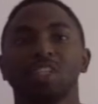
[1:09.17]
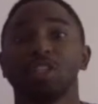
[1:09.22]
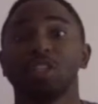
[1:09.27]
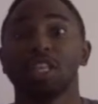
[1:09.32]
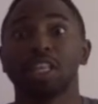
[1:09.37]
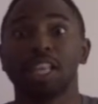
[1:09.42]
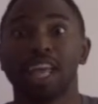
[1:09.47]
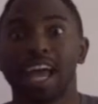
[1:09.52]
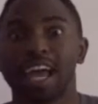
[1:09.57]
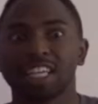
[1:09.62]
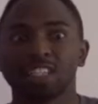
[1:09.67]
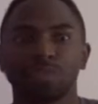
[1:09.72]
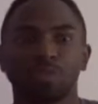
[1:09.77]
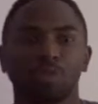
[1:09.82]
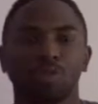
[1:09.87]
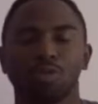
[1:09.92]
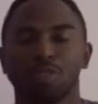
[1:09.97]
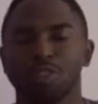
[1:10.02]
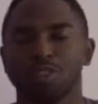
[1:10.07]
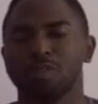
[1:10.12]
to the last
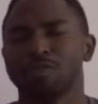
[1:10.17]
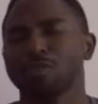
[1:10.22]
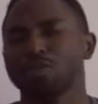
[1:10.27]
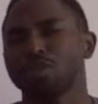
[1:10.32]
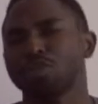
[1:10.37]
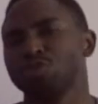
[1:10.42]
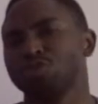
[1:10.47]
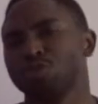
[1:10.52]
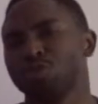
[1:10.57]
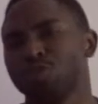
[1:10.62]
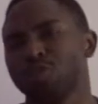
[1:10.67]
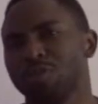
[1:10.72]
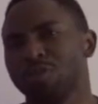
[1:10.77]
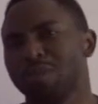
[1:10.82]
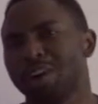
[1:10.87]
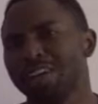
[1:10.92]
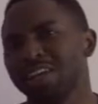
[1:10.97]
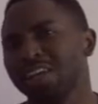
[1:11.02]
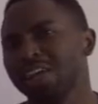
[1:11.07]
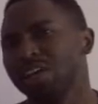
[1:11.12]
movie to the first movie.
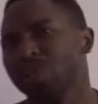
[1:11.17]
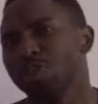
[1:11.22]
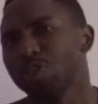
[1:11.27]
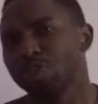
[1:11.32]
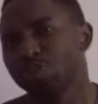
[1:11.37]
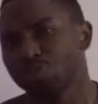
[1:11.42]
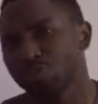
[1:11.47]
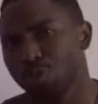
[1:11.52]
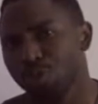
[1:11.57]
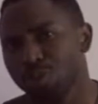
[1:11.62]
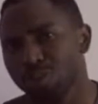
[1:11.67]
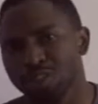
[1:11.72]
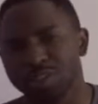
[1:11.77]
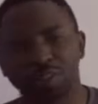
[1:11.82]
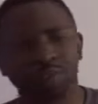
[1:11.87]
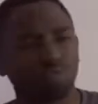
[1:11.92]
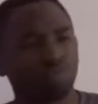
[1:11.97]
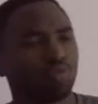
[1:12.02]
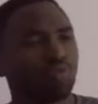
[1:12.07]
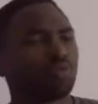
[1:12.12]
But those movies